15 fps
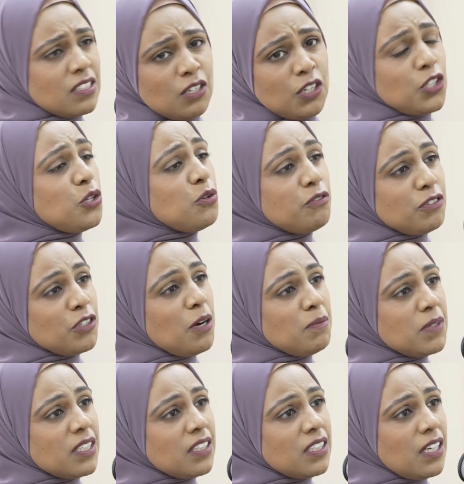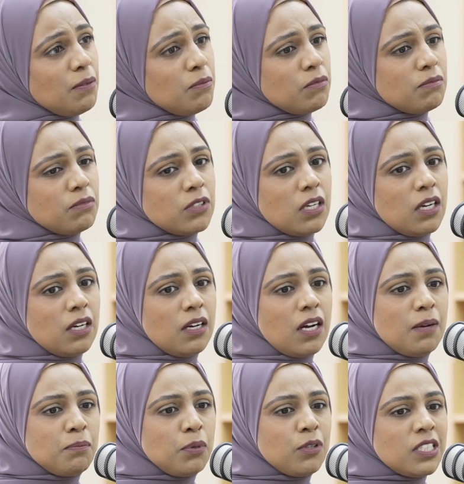Not a new phenomenon that
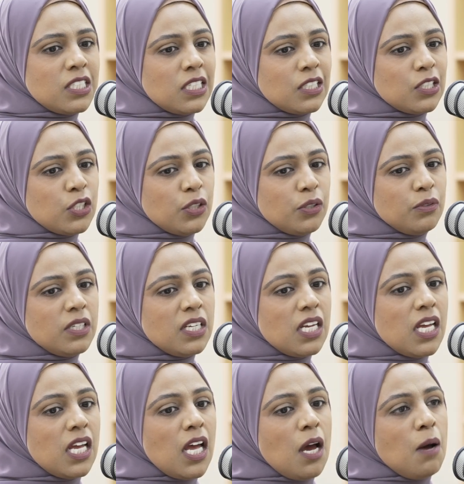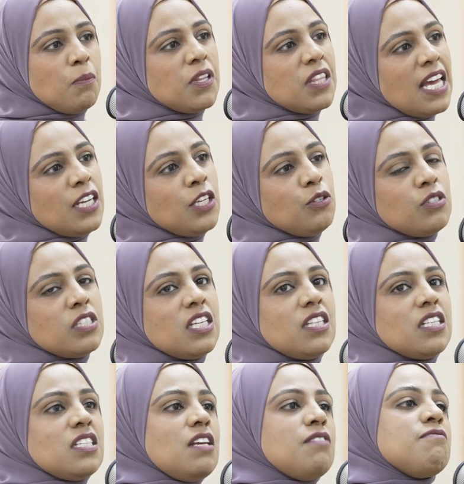I'm pointing to, but then you see
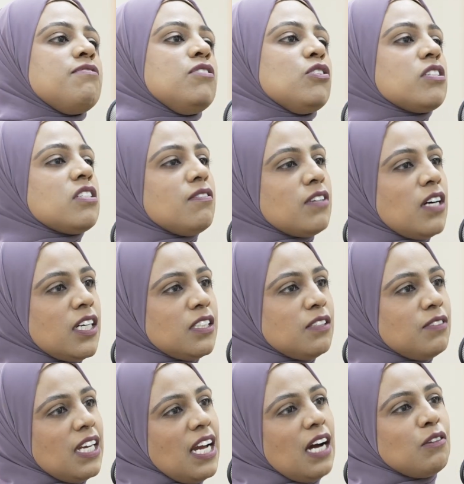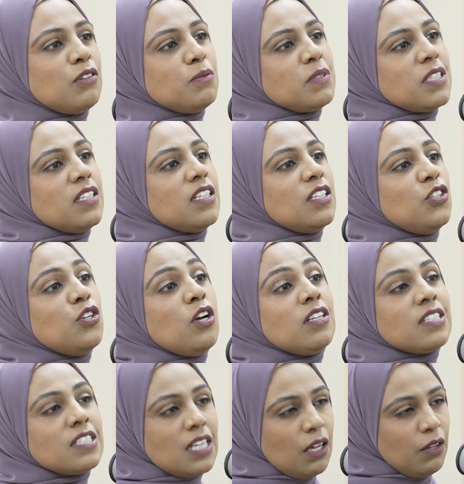this influx of kind of the Arabs and the
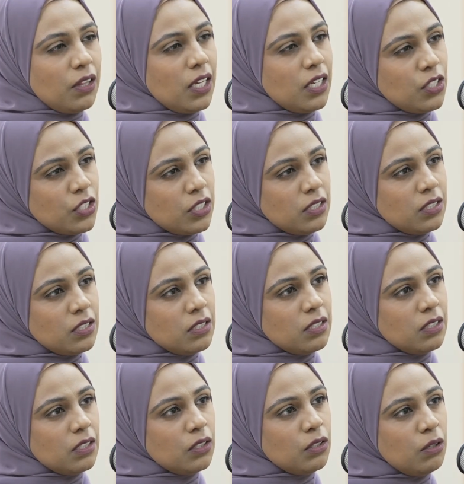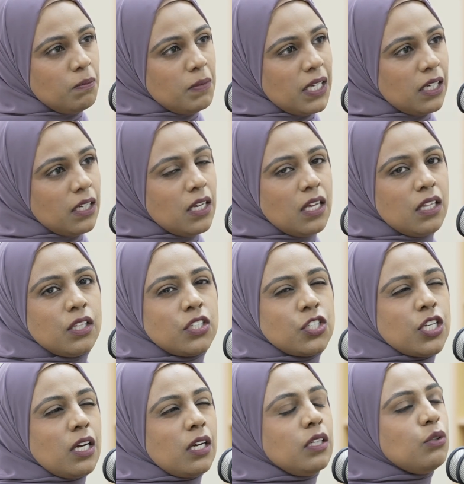non-South Asians coming, the
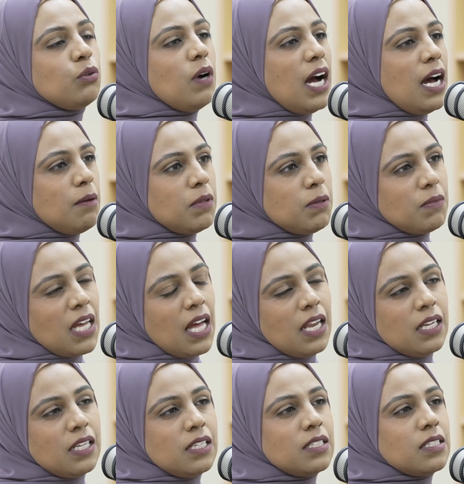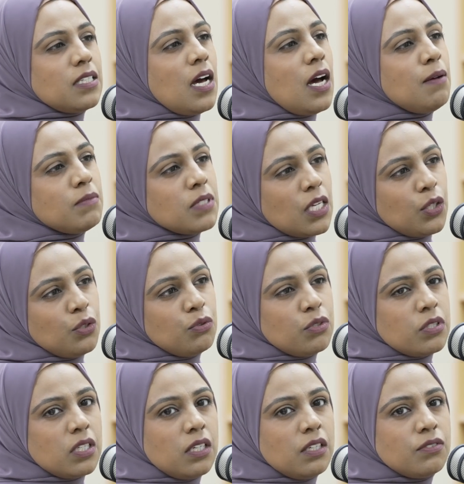Sheikh Nuh Hamim Kellers, the Hamza
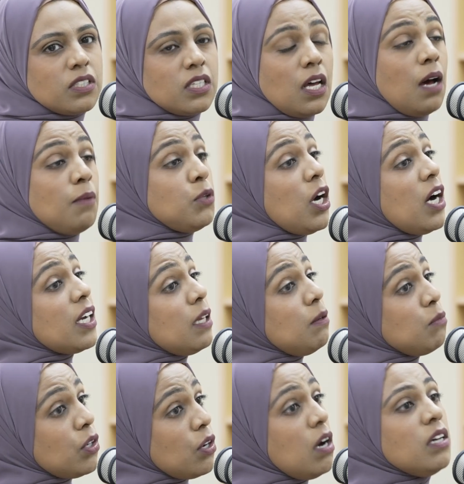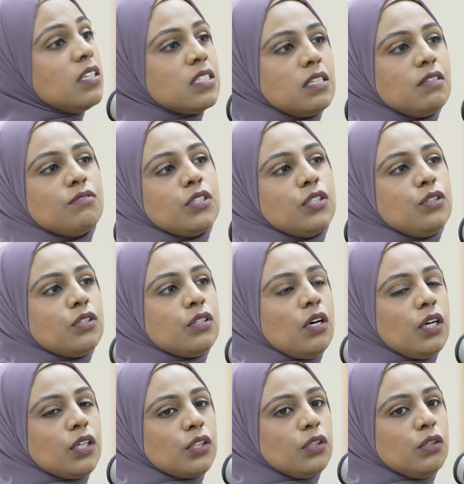Yusufs, the Abdul Hakim Murads, even, you could
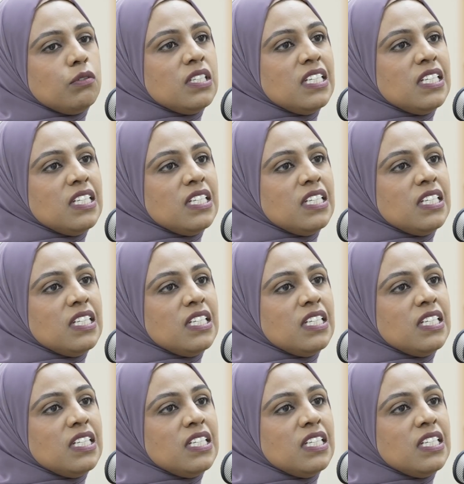argue,